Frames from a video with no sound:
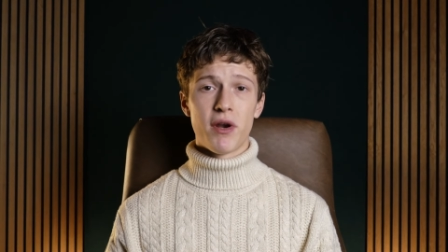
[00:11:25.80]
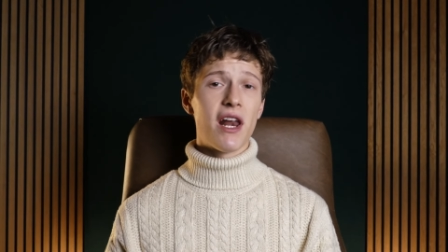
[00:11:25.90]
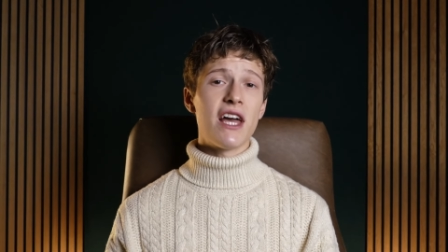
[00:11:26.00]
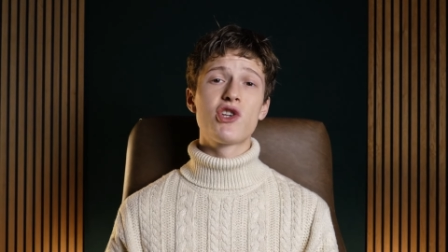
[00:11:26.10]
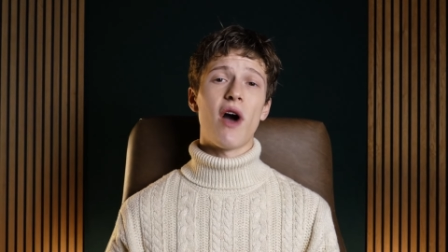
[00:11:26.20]
But
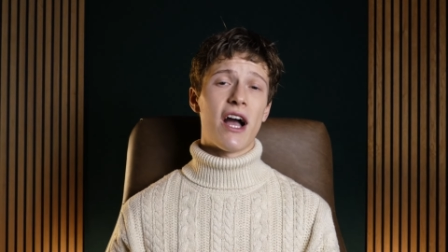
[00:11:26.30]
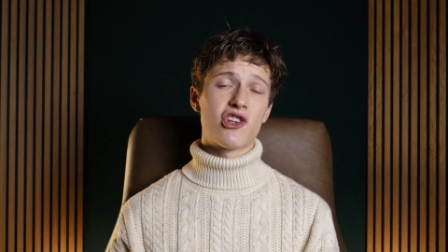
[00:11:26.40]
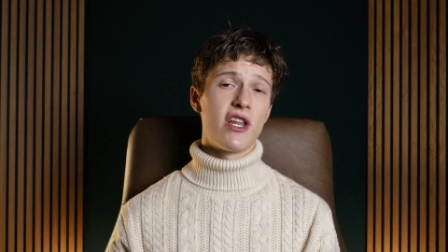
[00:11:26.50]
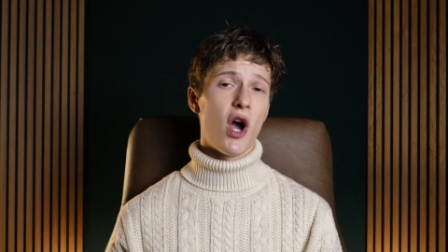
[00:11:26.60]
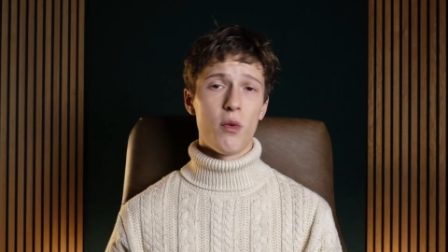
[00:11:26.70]
unless you're
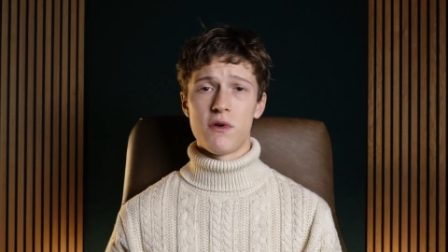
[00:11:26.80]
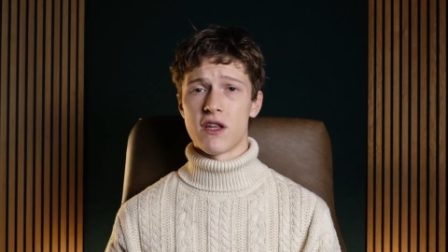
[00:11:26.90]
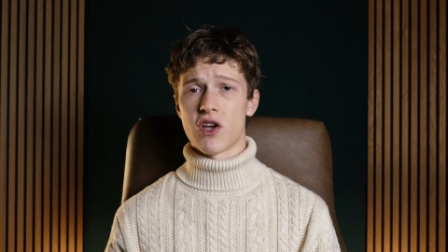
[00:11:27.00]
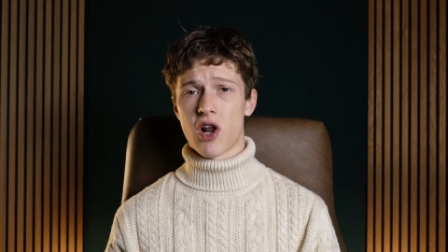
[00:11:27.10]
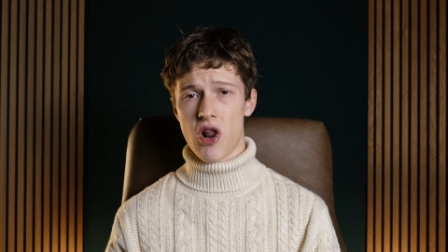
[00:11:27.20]
actually
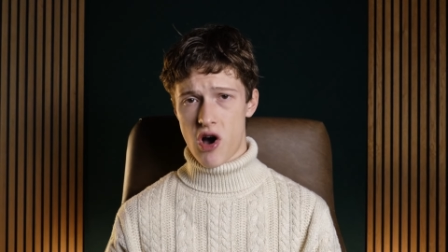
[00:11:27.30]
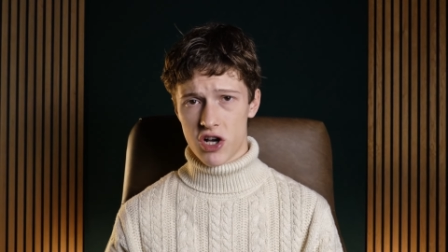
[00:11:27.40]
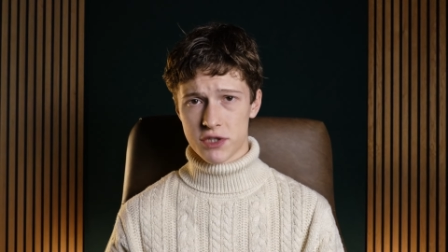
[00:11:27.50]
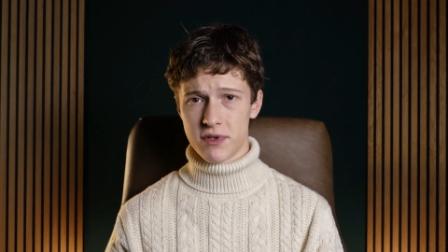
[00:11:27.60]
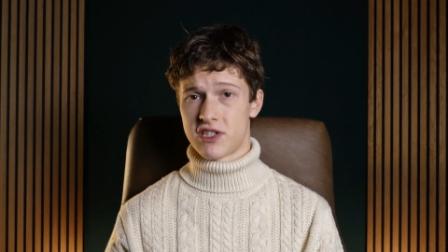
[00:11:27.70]
opening the
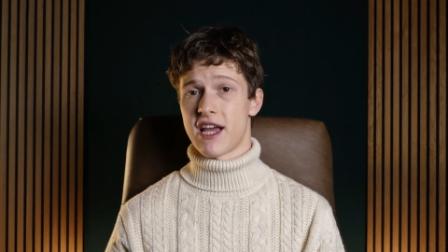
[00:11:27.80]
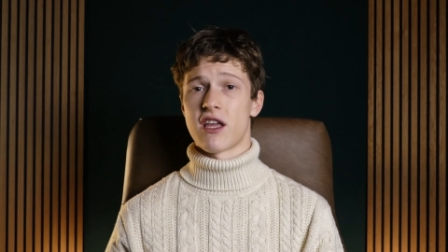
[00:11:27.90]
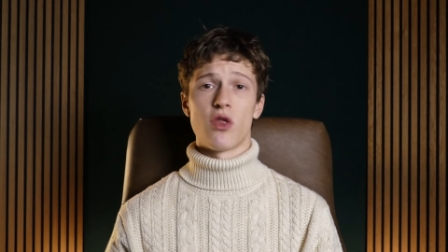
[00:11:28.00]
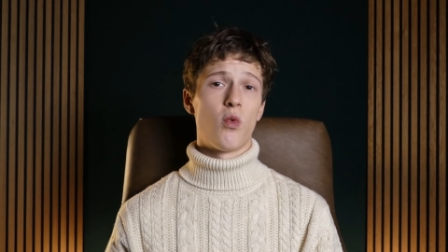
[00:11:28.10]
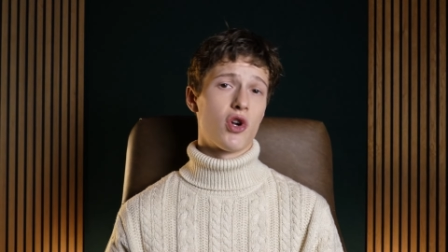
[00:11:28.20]
clasp and
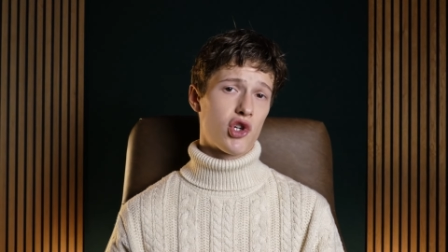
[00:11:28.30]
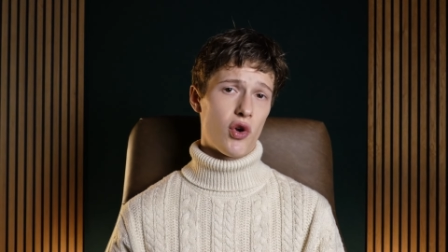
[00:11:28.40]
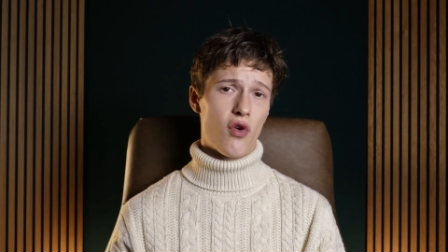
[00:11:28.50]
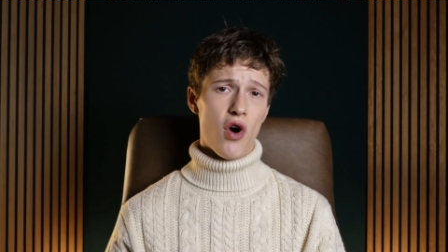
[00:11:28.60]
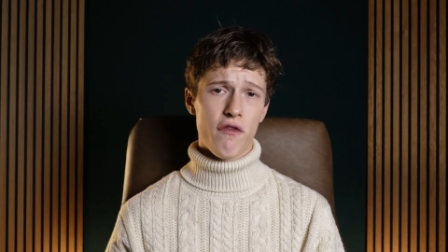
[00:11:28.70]
taking the watch
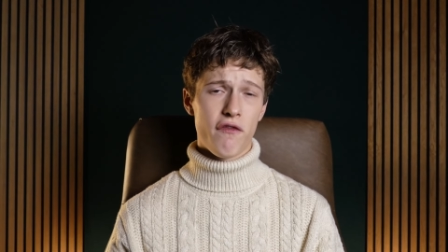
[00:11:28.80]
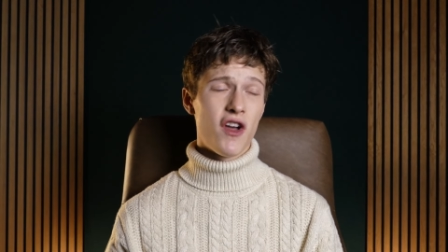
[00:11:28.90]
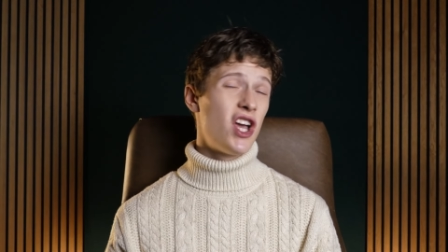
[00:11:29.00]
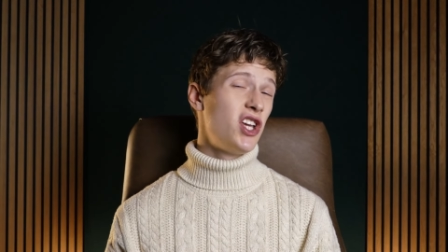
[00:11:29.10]
on or off,